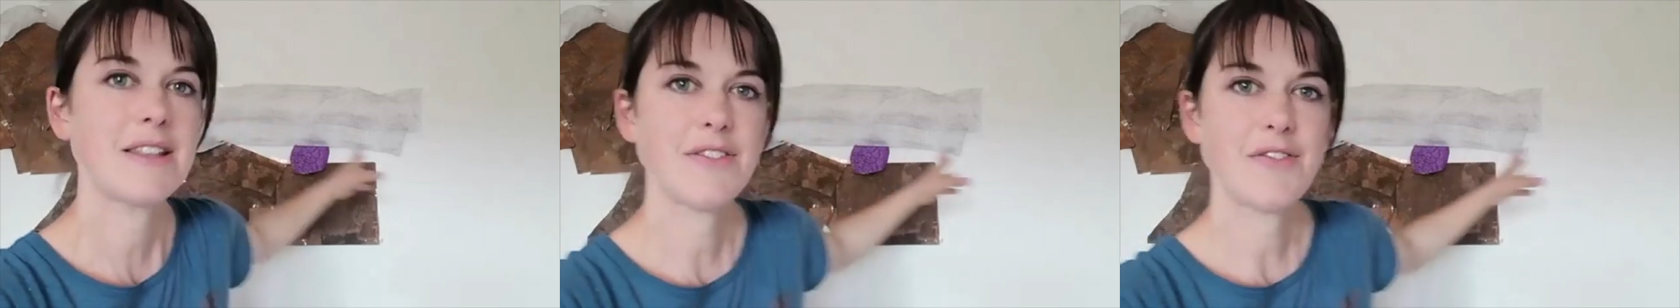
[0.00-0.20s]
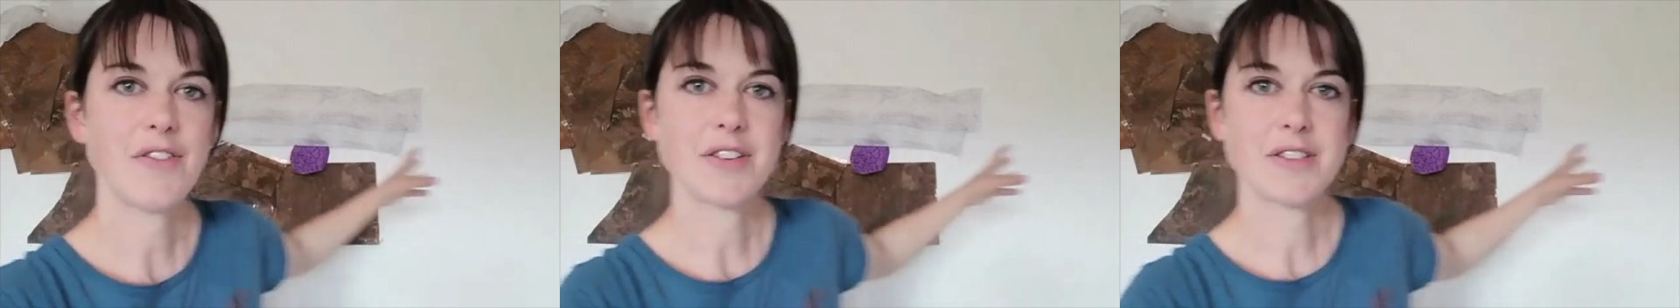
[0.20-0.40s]

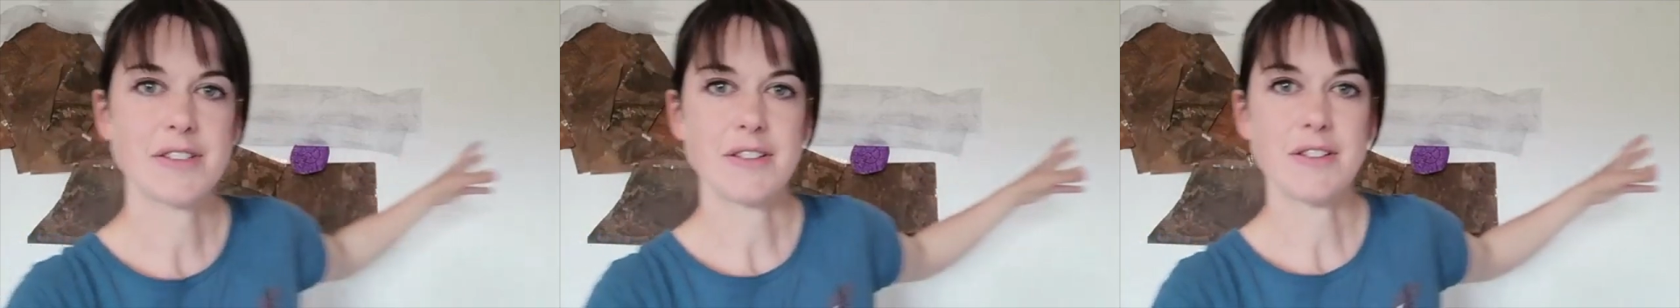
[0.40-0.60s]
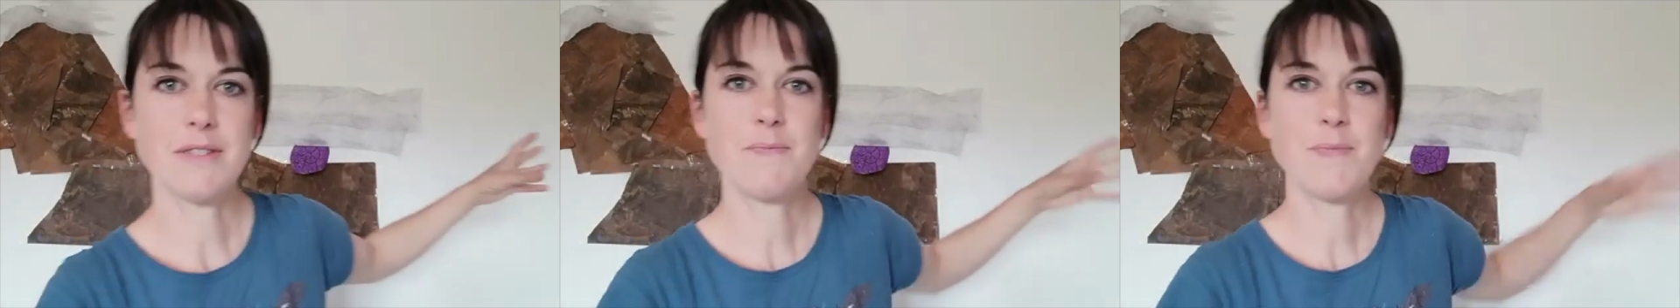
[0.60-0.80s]

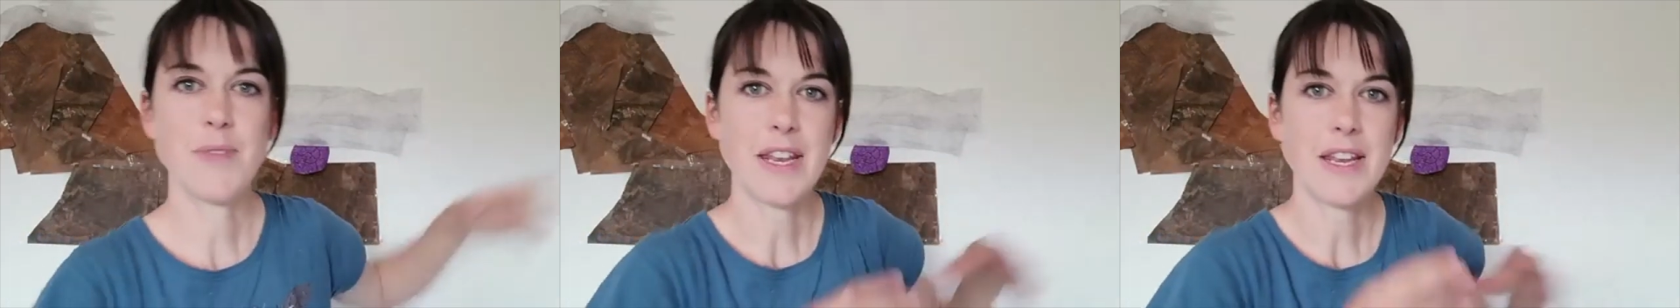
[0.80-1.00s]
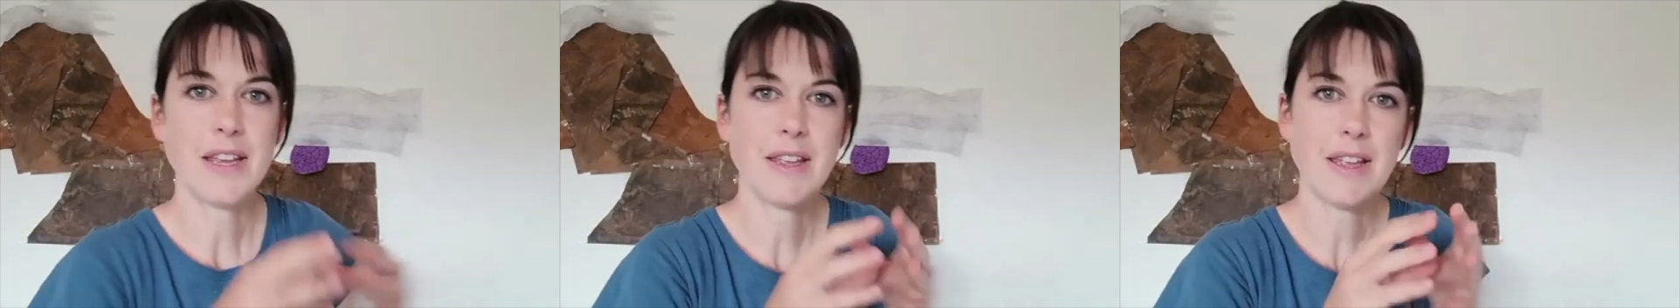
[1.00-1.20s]
fossil,
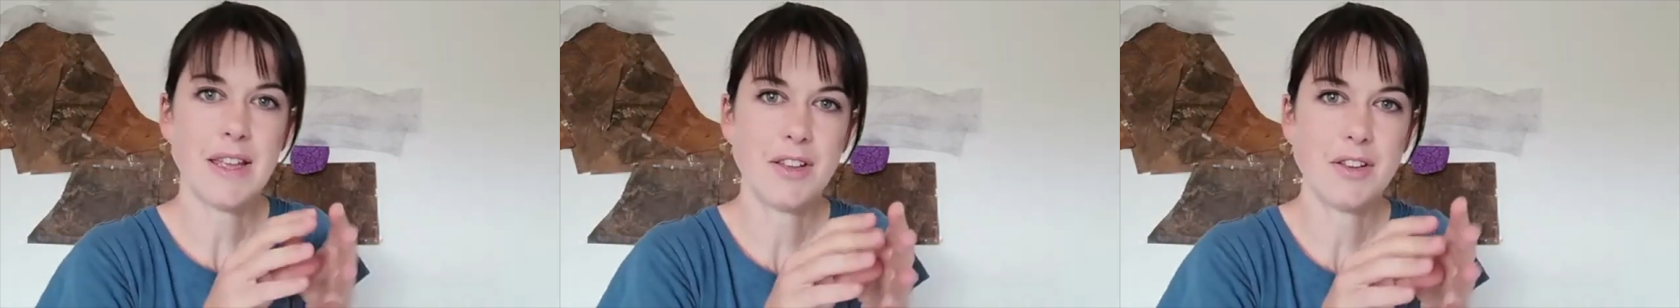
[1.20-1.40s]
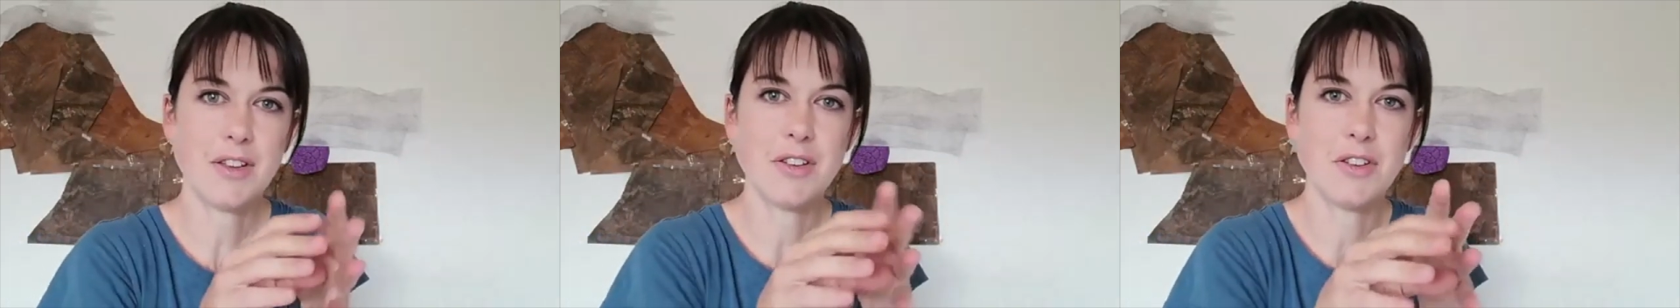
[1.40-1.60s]
then it
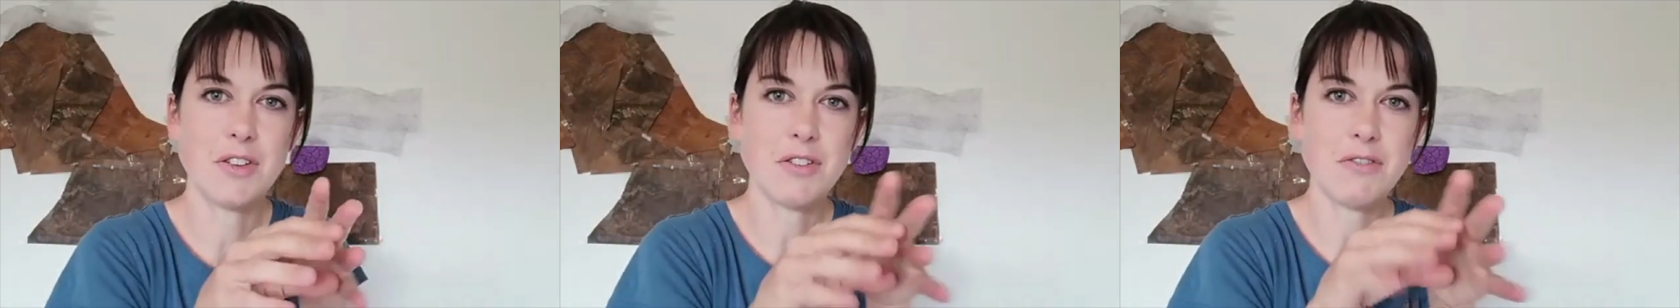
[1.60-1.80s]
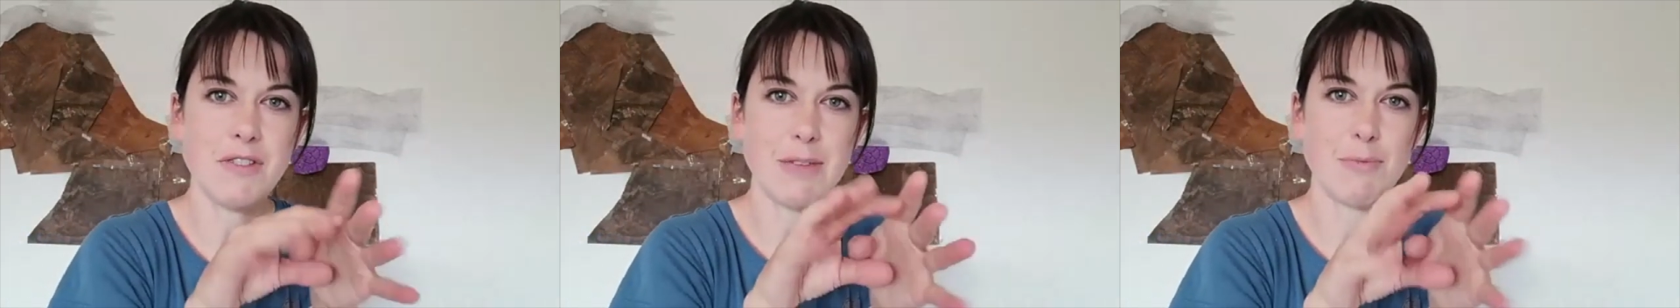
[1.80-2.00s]
can
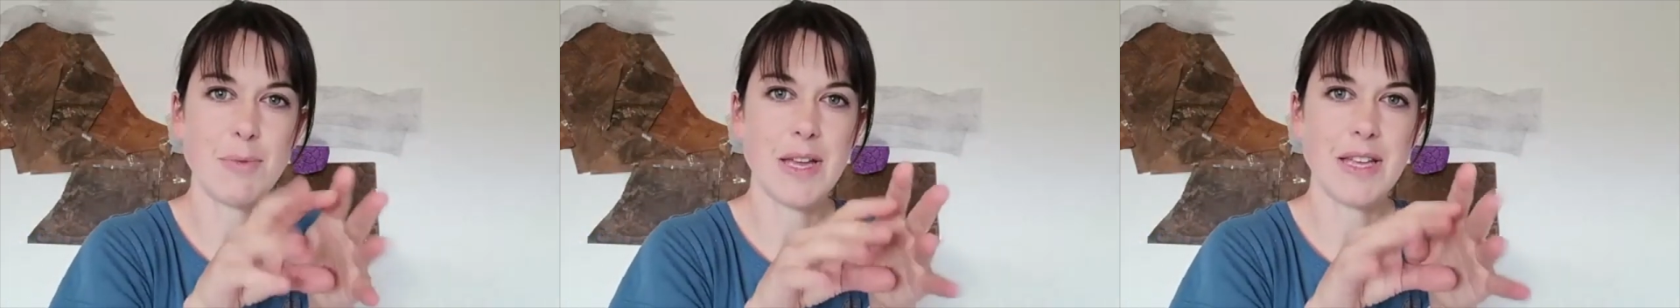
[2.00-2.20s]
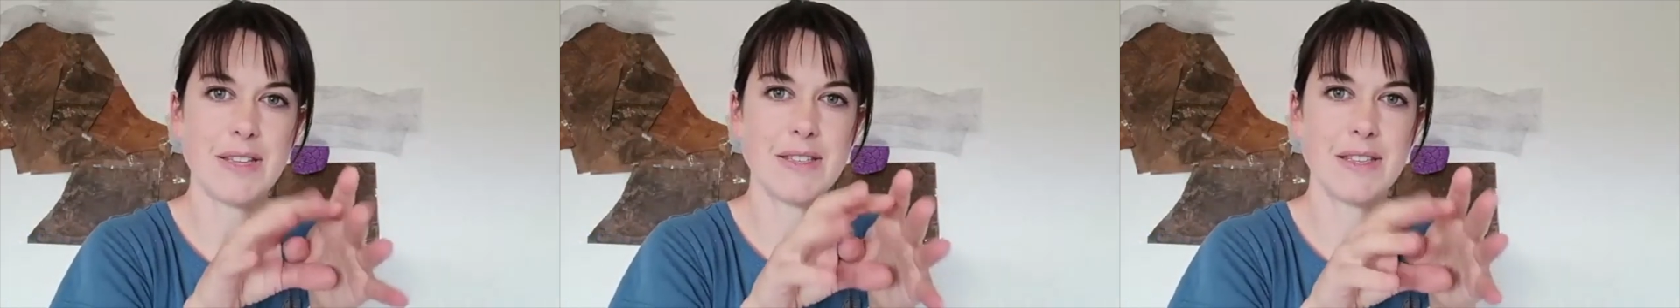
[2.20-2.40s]
creep
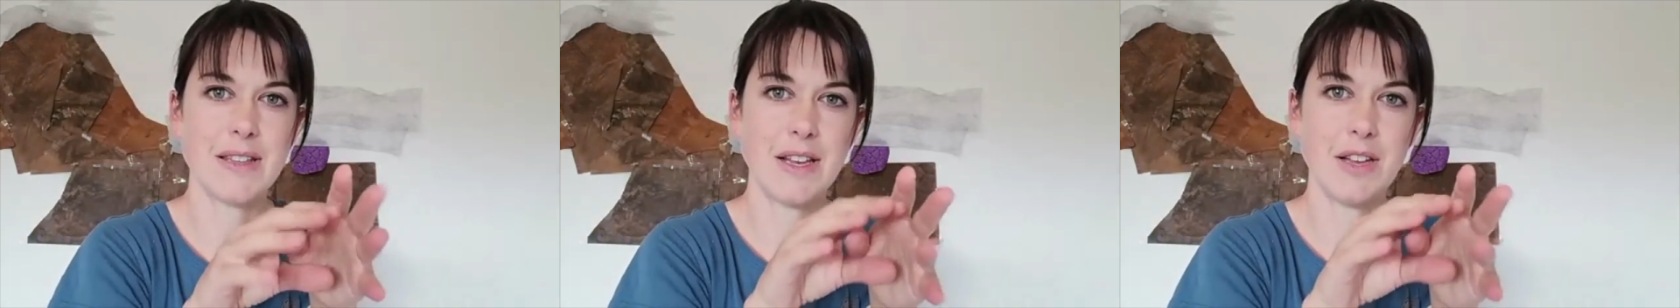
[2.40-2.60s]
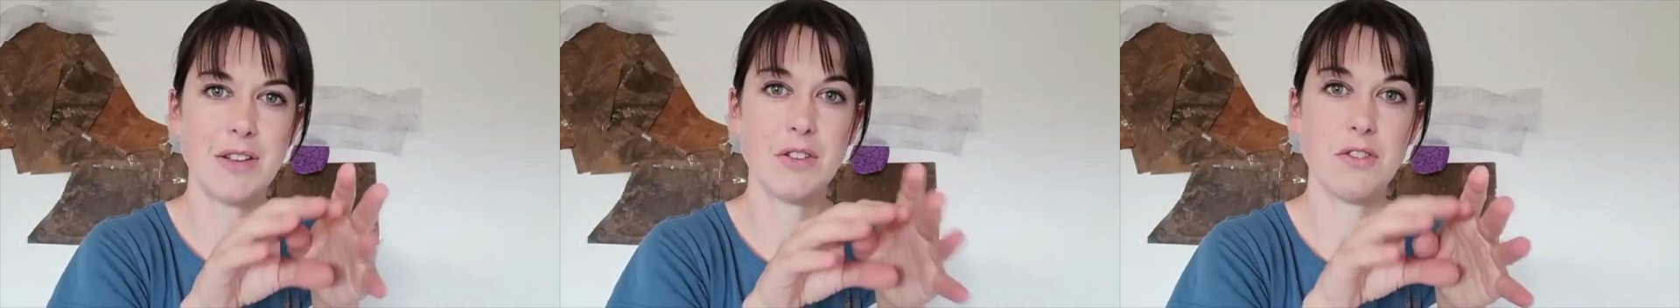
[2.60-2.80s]
into the
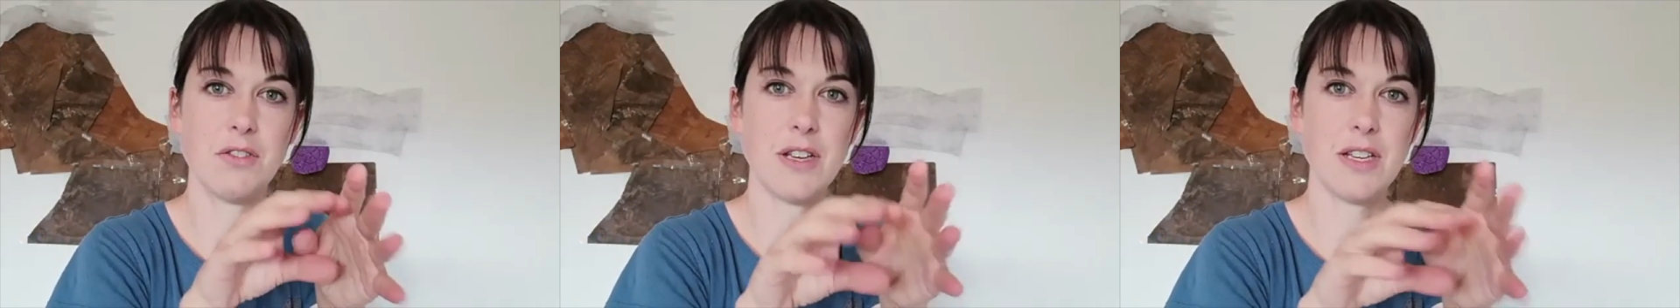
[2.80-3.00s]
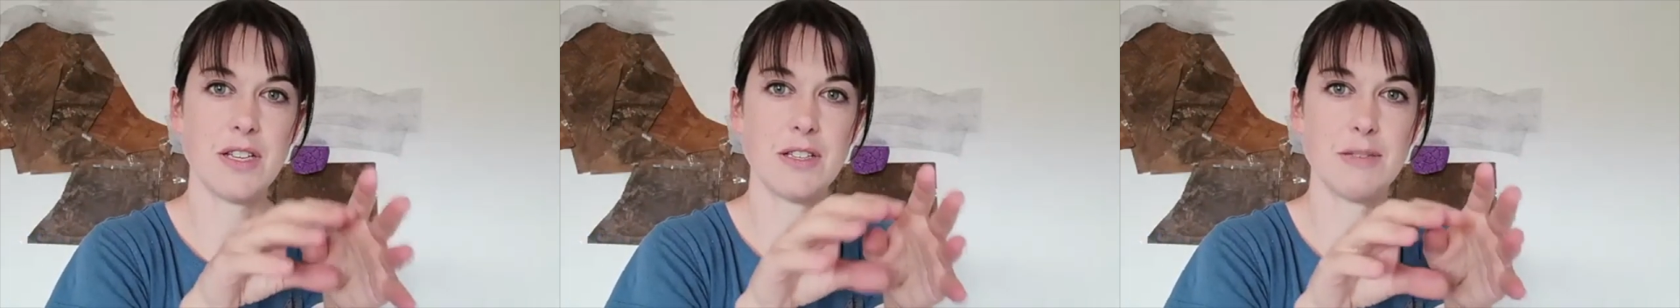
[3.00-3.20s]
little
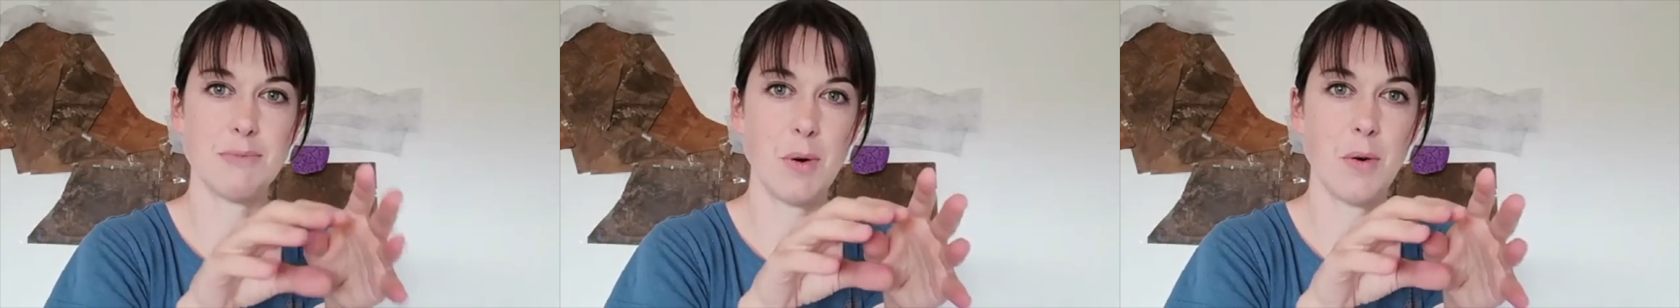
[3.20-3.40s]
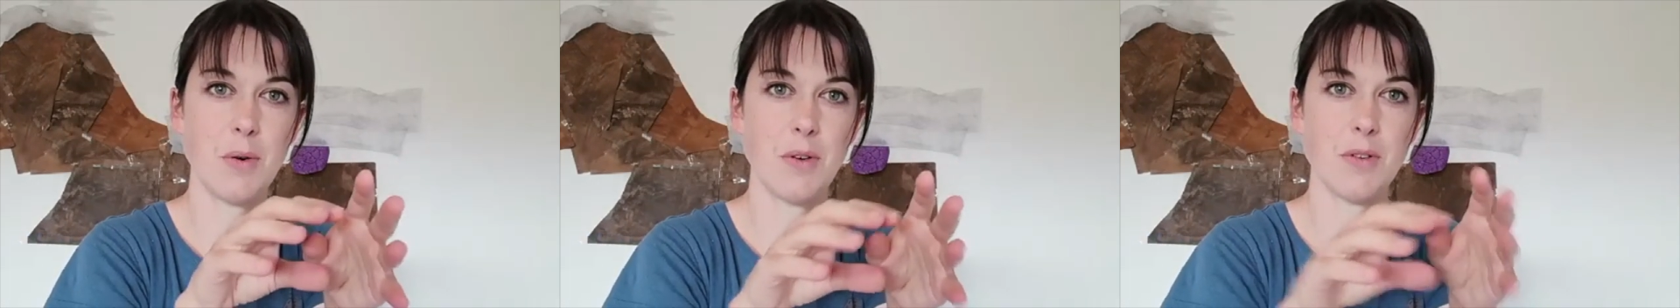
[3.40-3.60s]
creature's
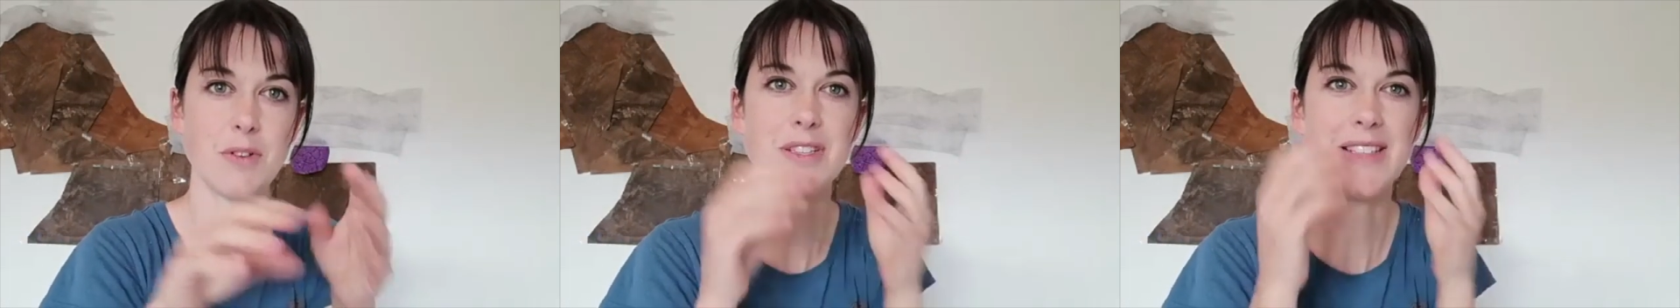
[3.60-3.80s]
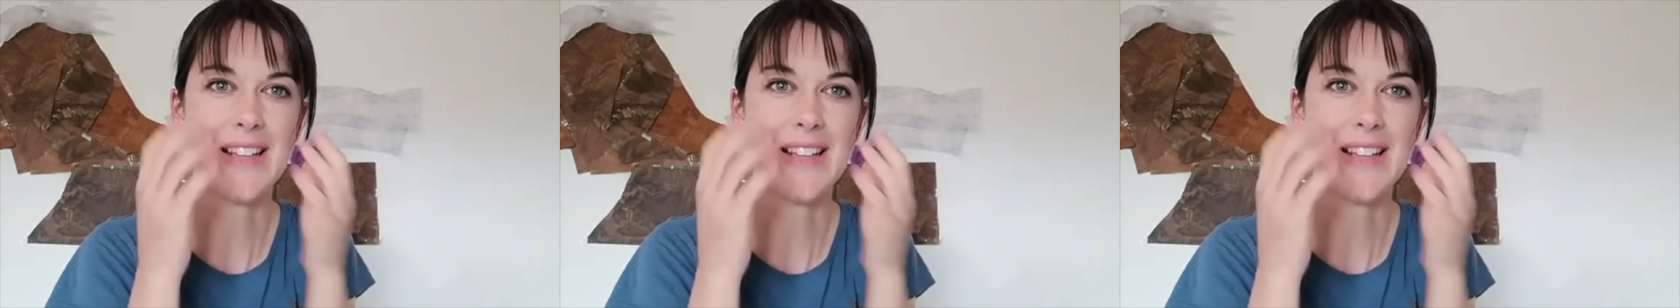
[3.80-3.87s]
pores.